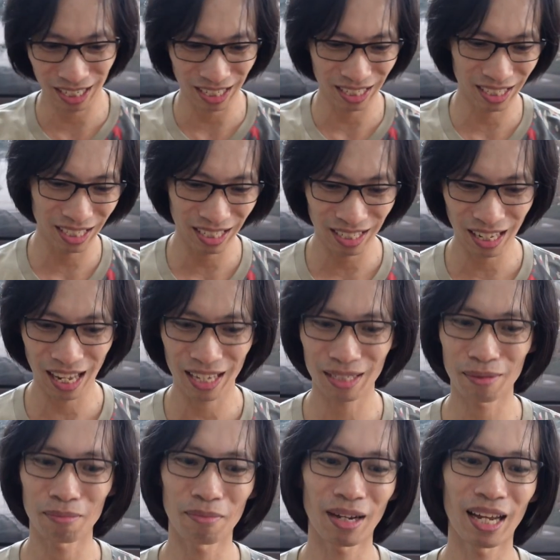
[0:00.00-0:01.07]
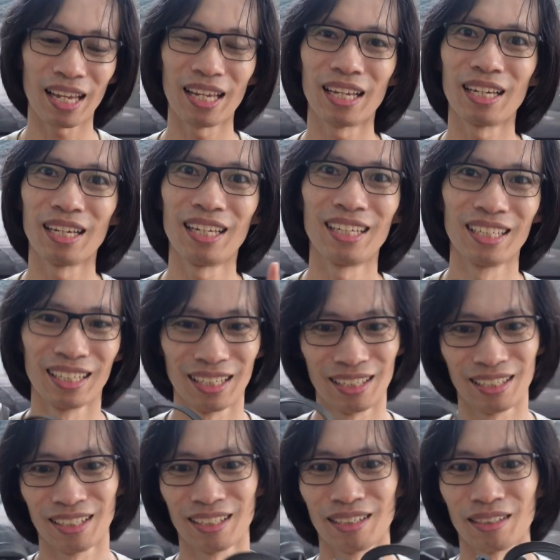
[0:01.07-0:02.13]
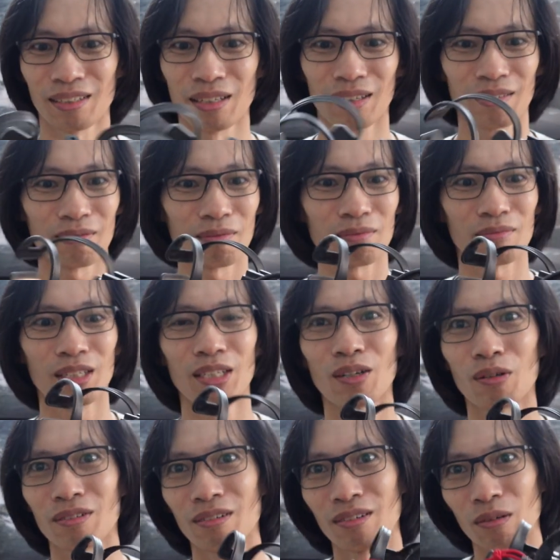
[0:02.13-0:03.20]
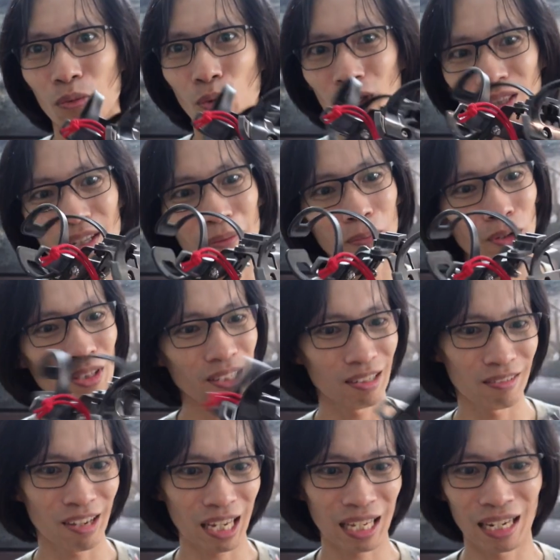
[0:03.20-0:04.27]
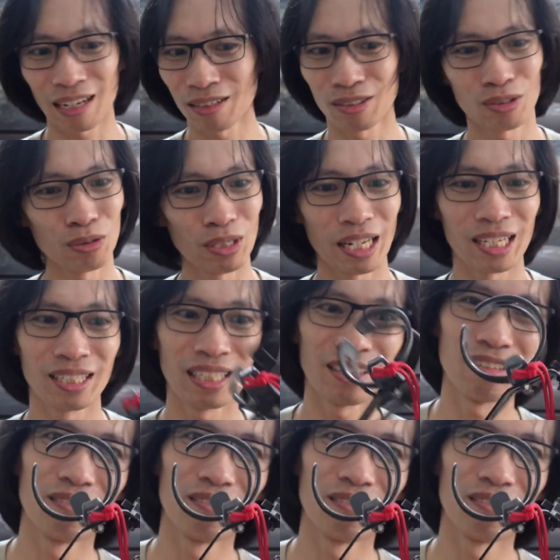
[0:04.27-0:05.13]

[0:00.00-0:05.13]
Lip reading: still has my, you know, water bottle rack, and I was too lazy to